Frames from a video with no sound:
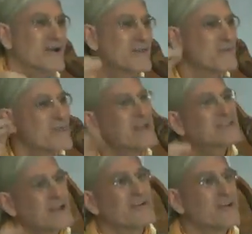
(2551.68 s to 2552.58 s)
that
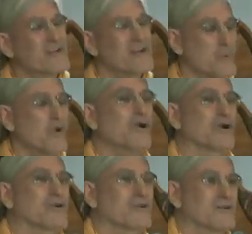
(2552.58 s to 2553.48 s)
makes everything
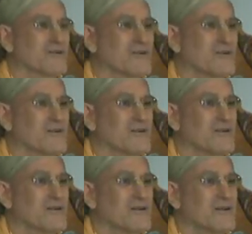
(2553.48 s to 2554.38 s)
work.
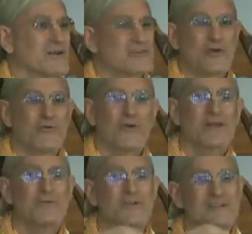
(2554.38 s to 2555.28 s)
So if we
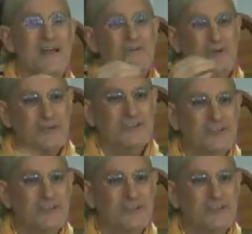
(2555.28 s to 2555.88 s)
can present Krishna